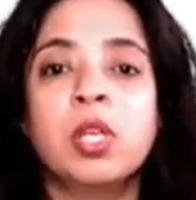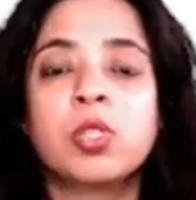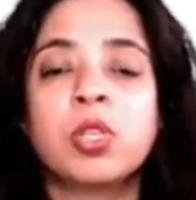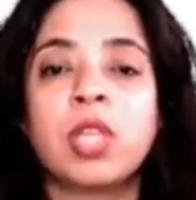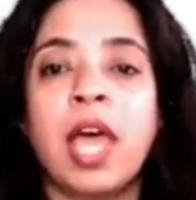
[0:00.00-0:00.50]

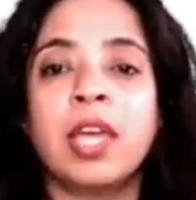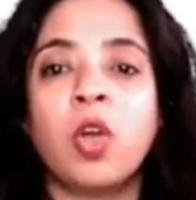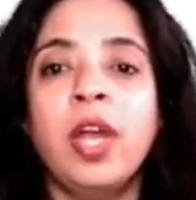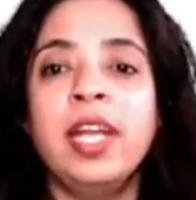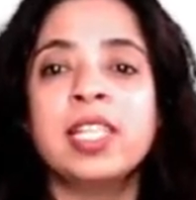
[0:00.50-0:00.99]
So
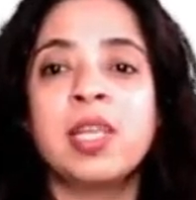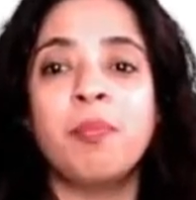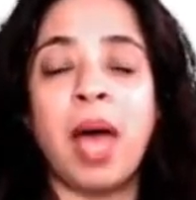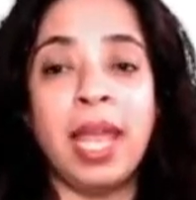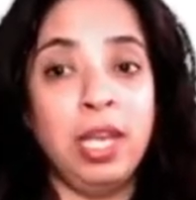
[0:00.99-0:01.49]
thyroid is a
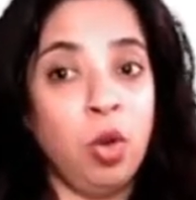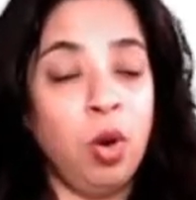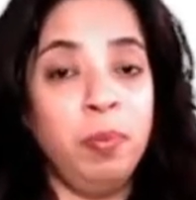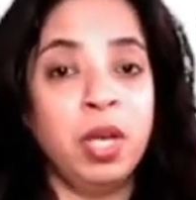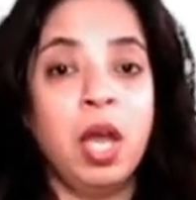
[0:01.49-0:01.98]

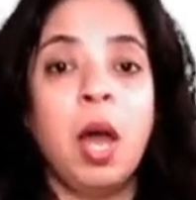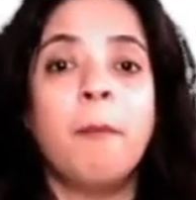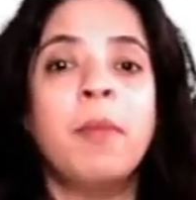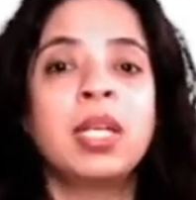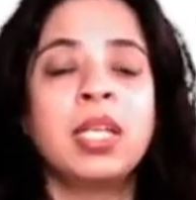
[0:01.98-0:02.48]
bilobed
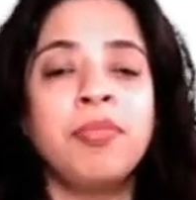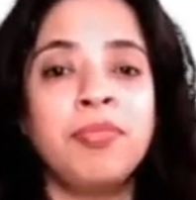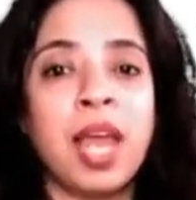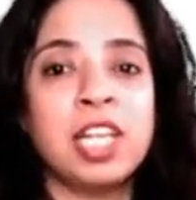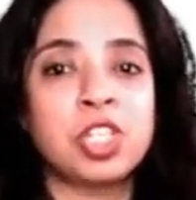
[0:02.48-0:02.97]

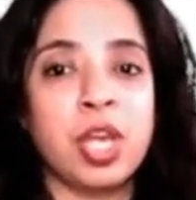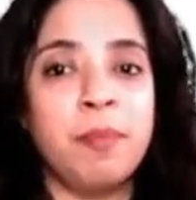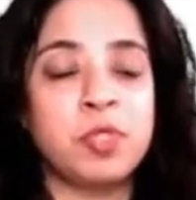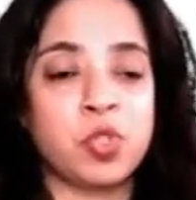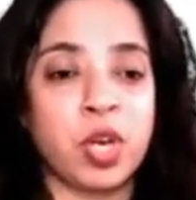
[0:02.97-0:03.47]
butterfly
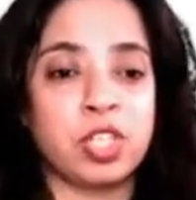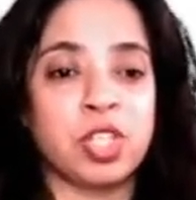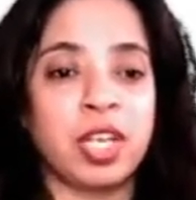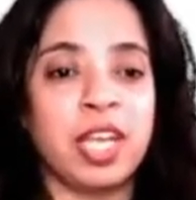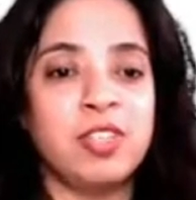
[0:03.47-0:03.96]
shaped
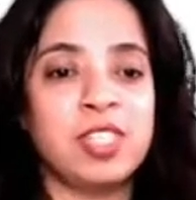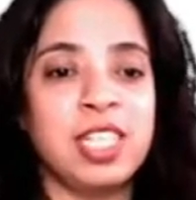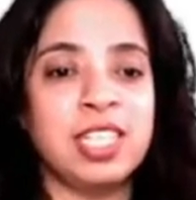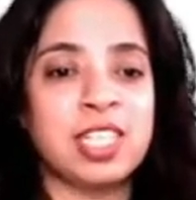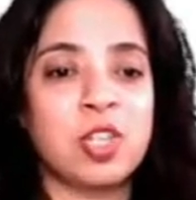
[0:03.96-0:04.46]
structure. Can you
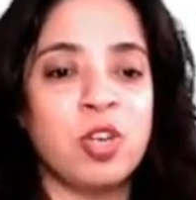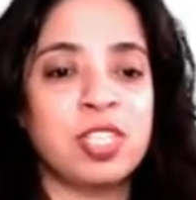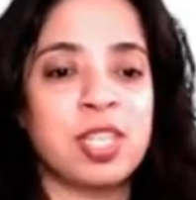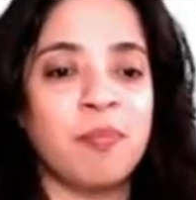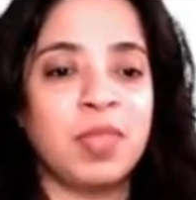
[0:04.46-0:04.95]
see this looks
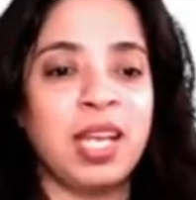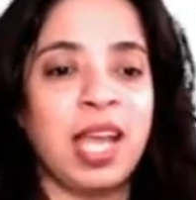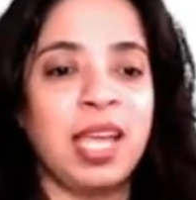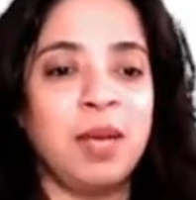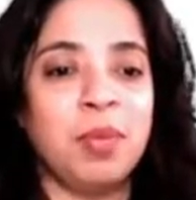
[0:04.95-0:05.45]
something
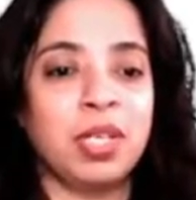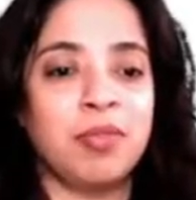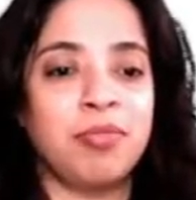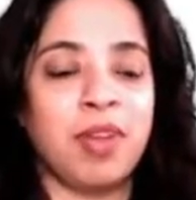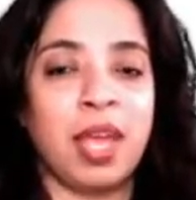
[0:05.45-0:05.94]
like a
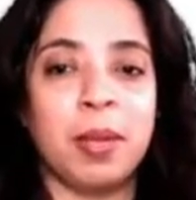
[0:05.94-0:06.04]
butterfly.